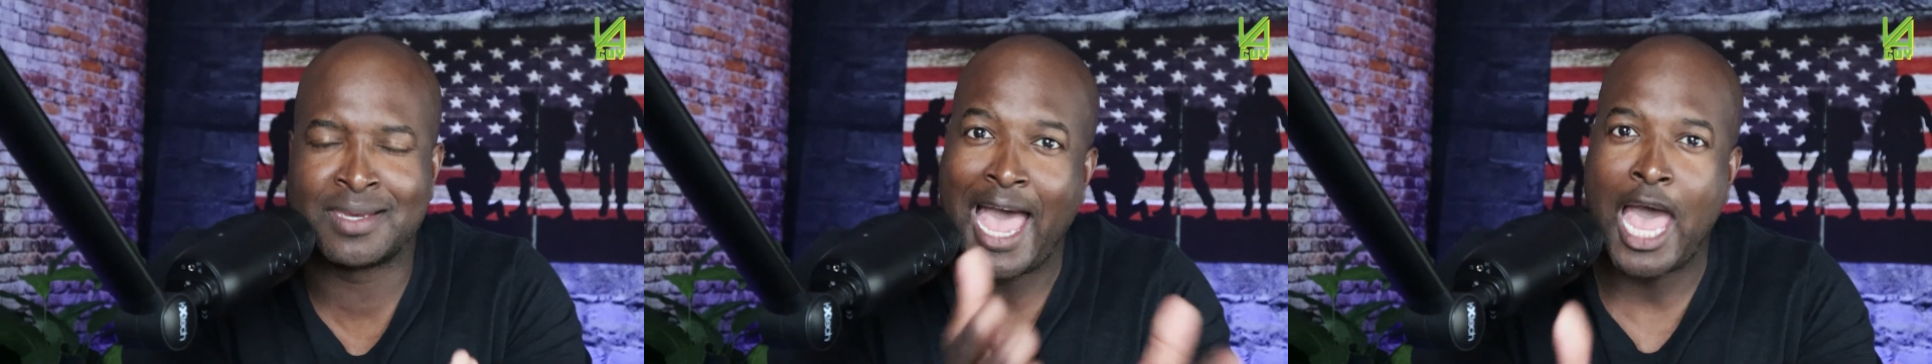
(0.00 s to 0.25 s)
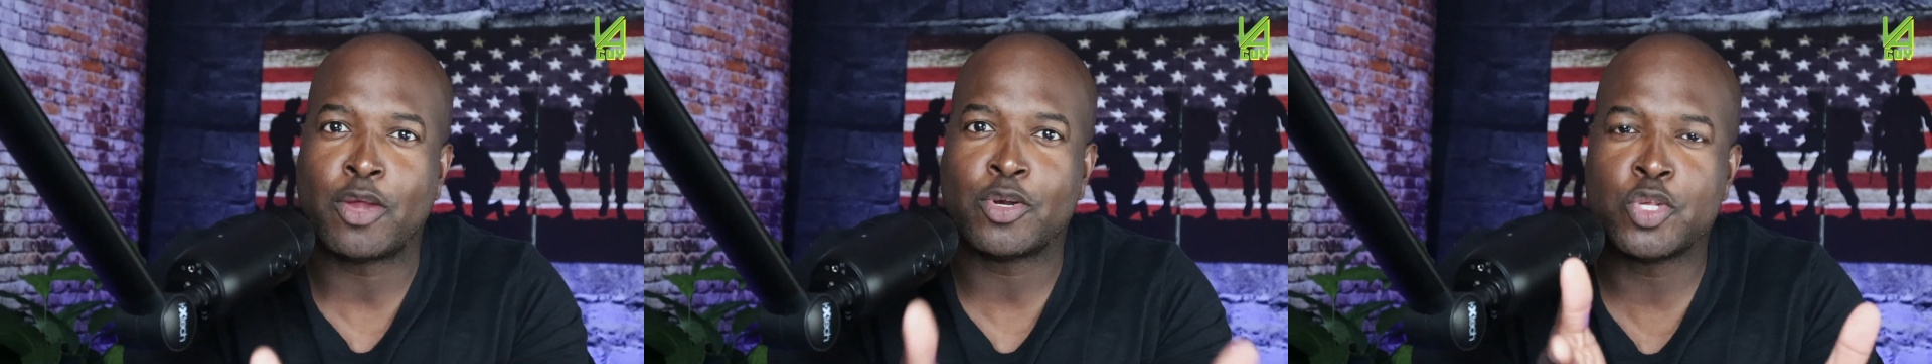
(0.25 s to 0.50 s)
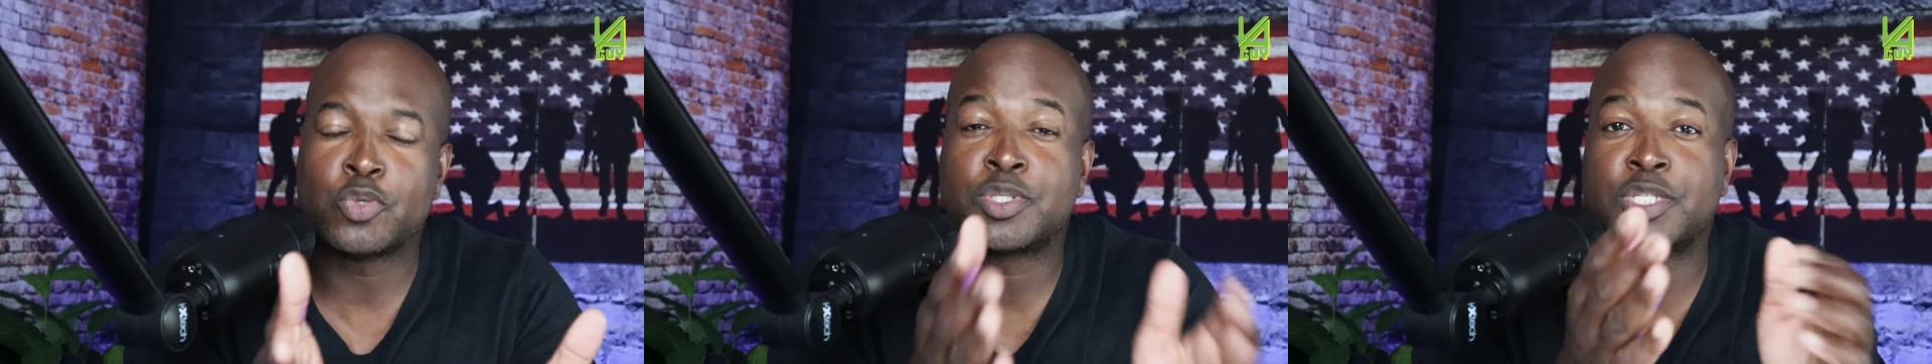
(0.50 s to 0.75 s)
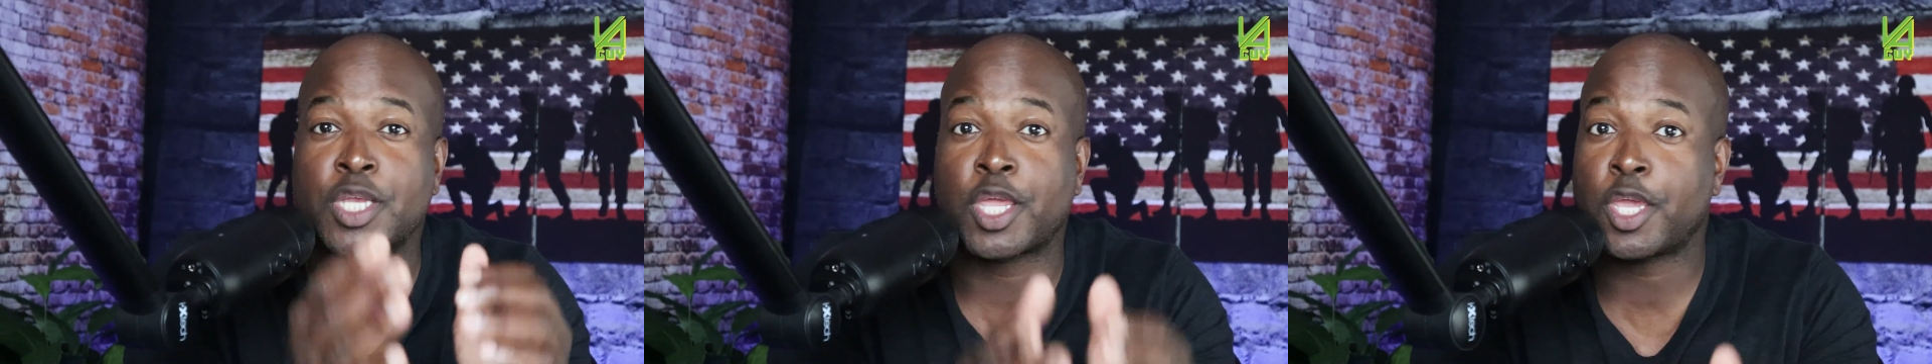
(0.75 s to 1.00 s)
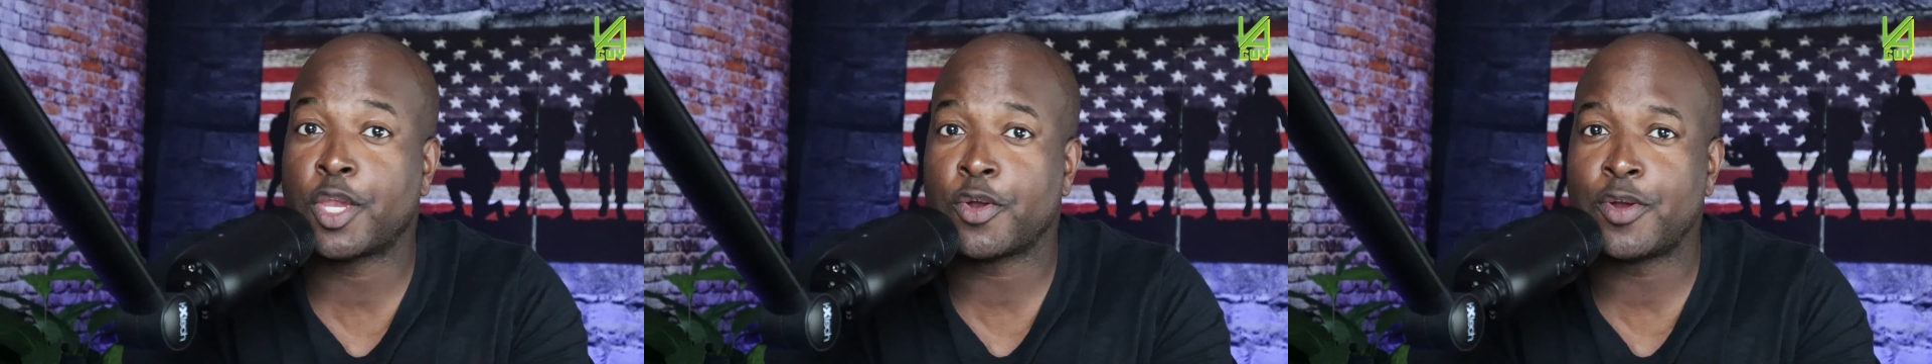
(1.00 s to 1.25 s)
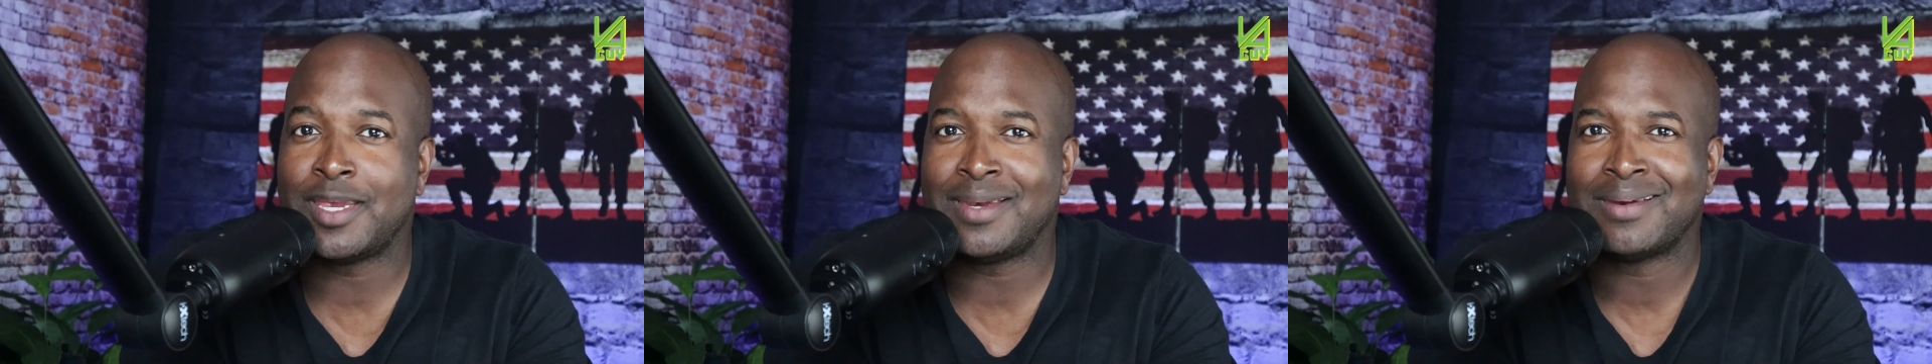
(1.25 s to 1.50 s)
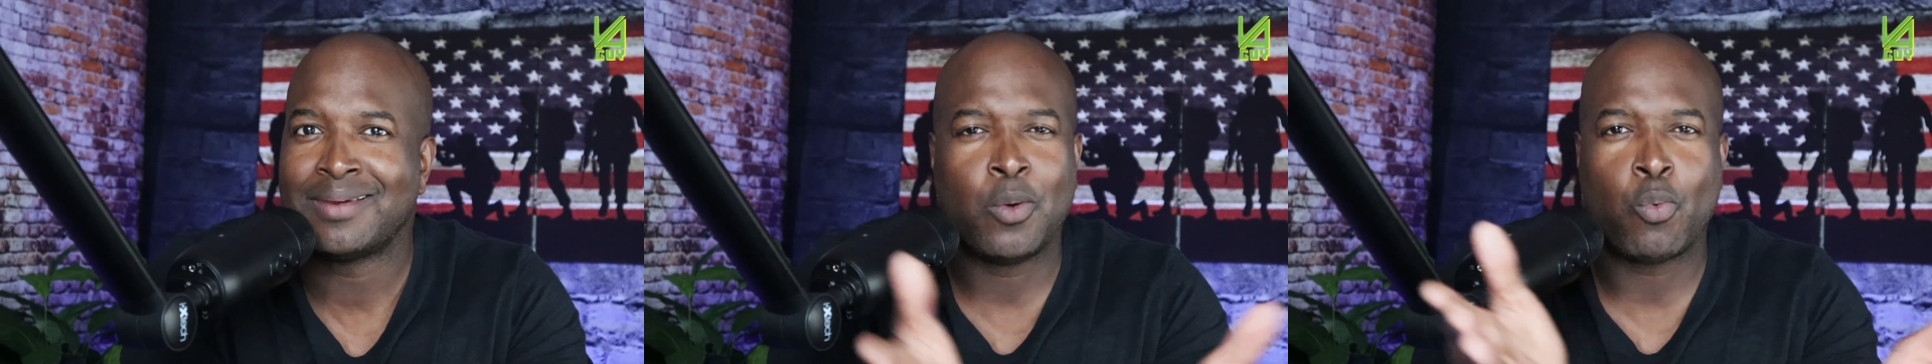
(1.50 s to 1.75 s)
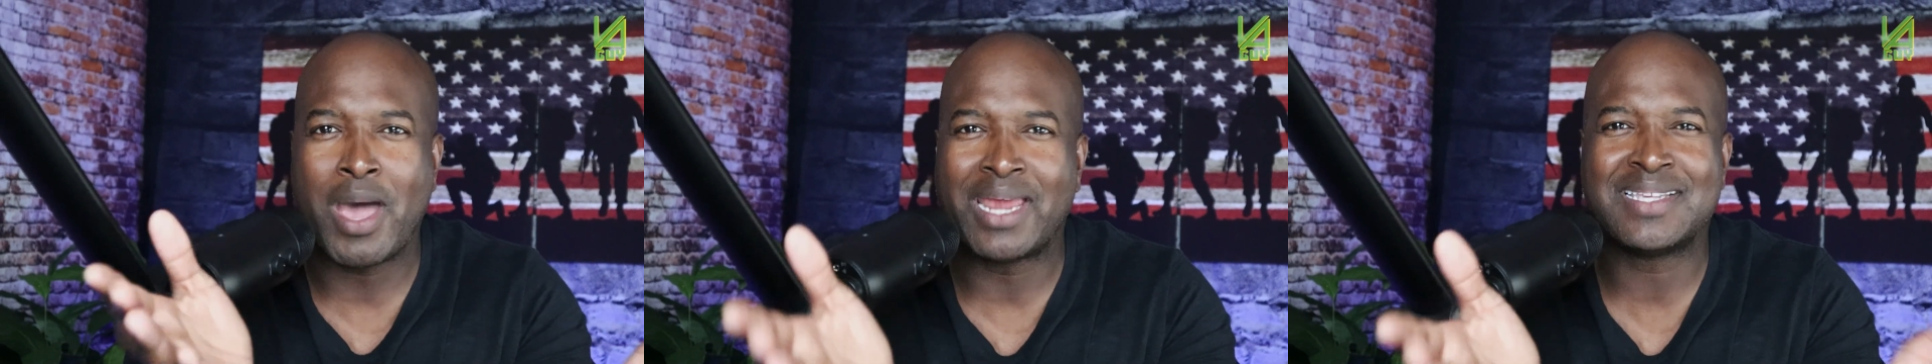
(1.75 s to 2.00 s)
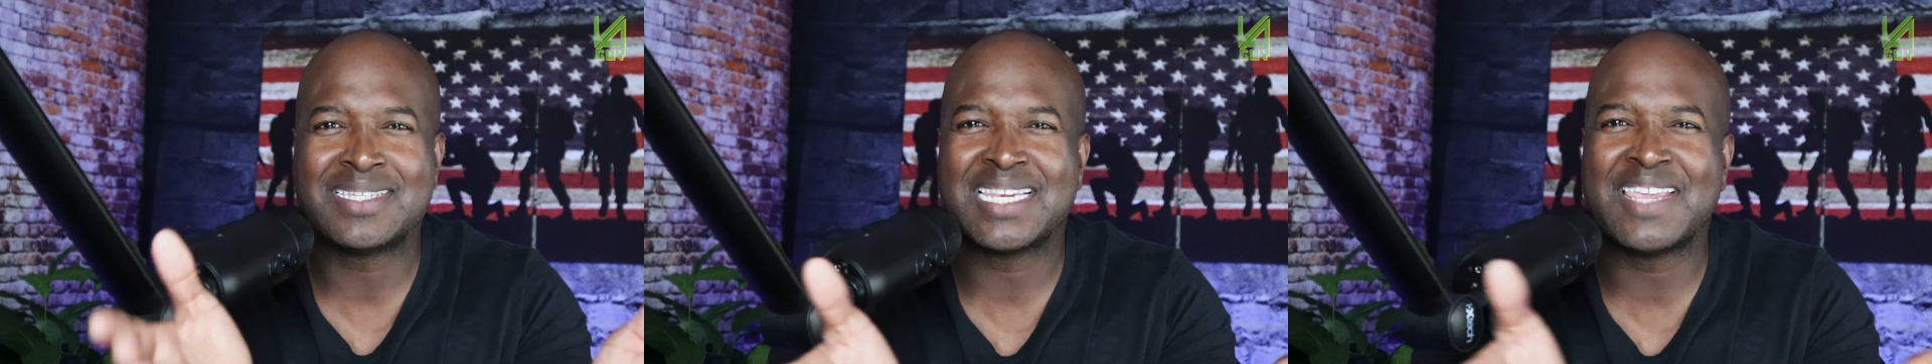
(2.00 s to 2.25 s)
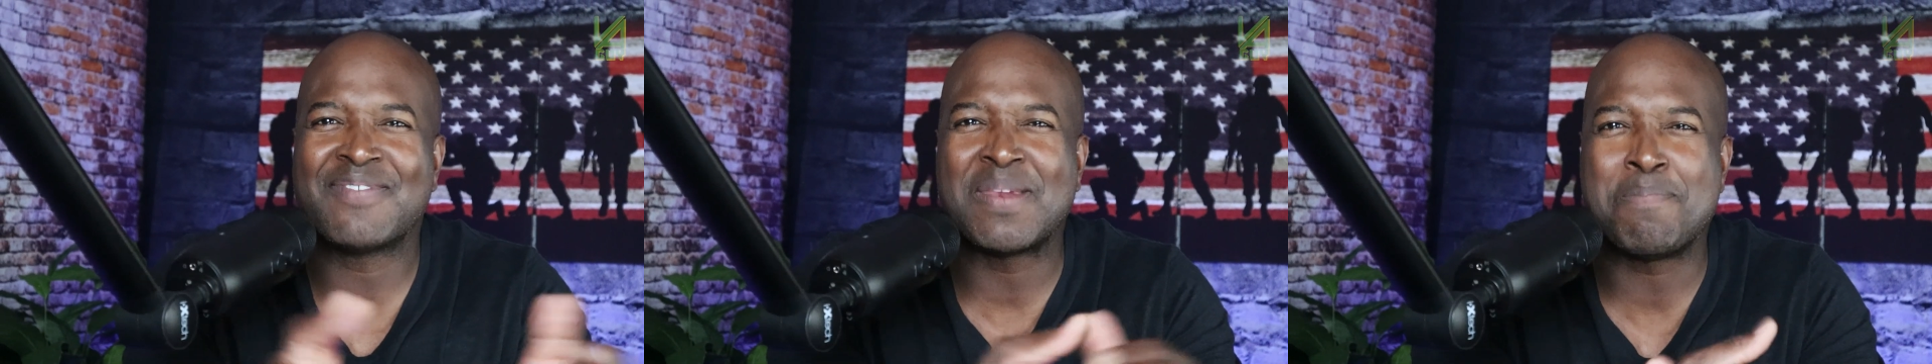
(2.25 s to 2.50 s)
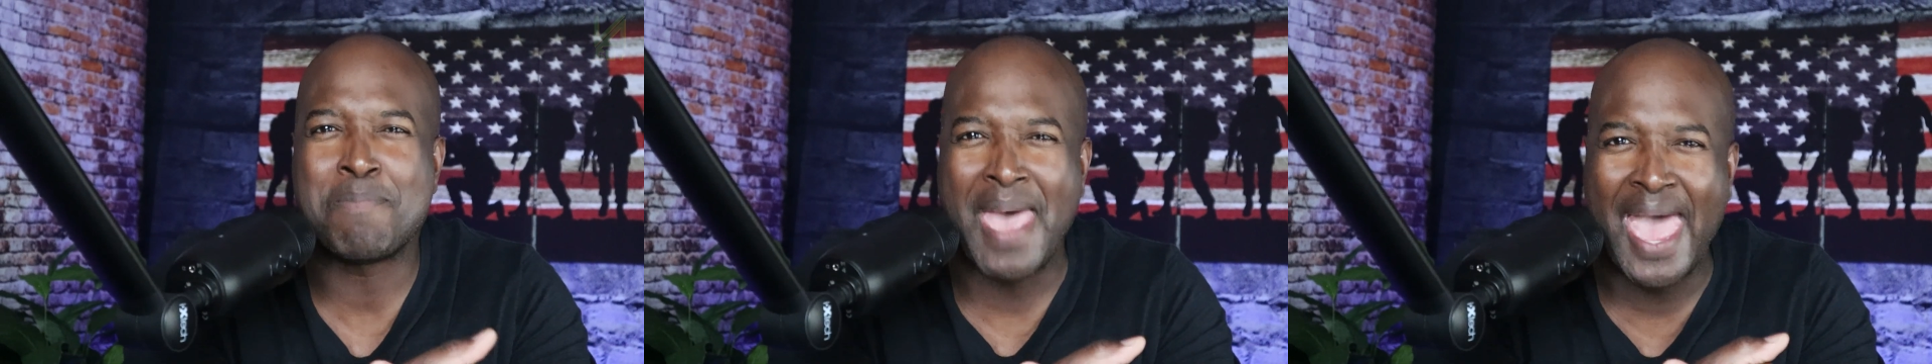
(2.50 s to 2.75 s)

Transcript: How do you secure it, and why does it even